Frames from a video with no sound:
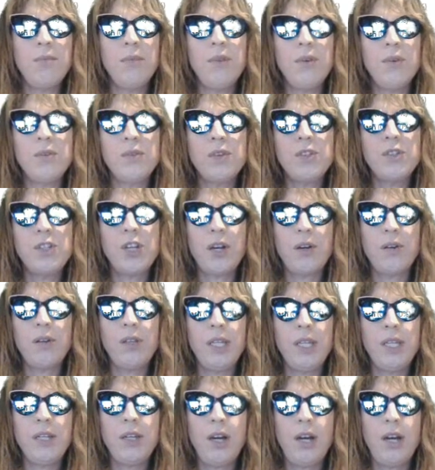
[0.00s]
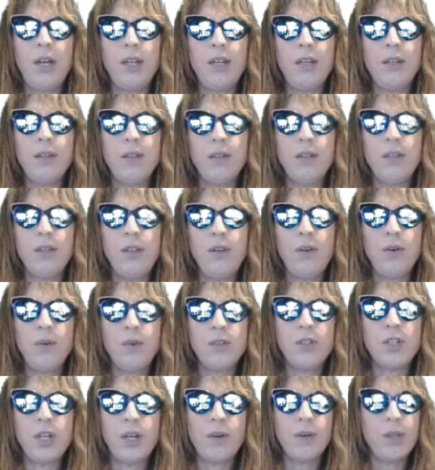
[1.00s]
Those are generally not, you
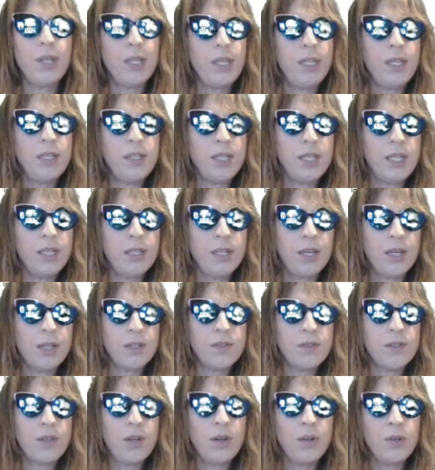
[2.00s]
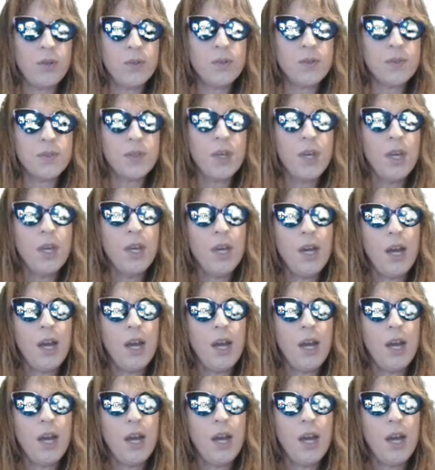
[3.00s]
don't generally need to index those.